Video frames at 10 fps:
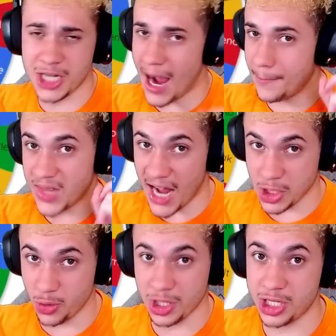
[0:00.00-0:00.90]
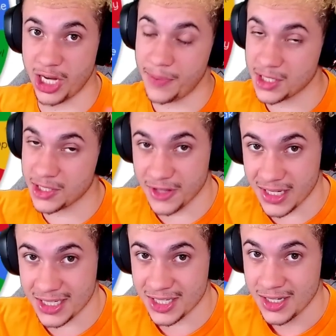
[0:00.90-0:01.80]
I'm not doing champions for
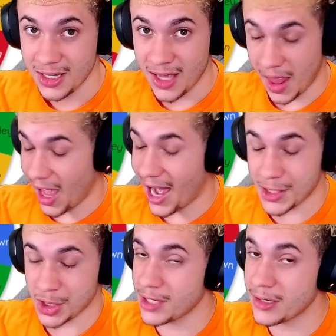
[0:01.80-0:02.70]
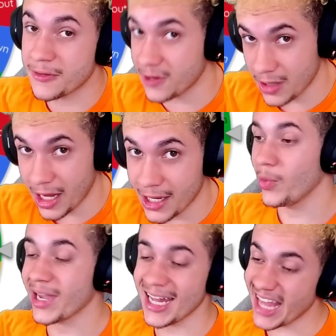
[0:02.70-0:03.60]
this. I just didn't feel like it.
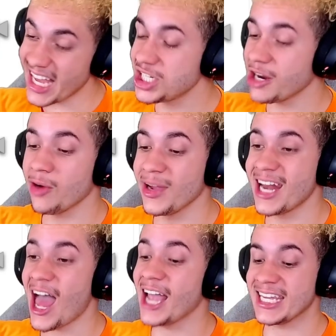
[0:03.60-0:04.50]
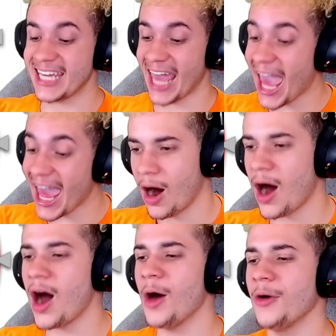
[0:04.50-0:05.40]
We got Legendary Arena again.
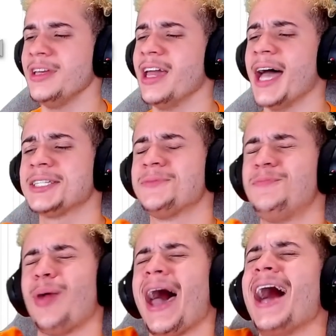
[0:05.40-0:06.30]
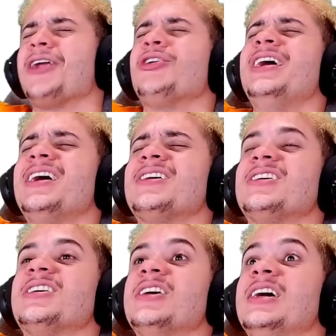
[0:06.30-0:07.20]
Oh, yes. Battle Healer.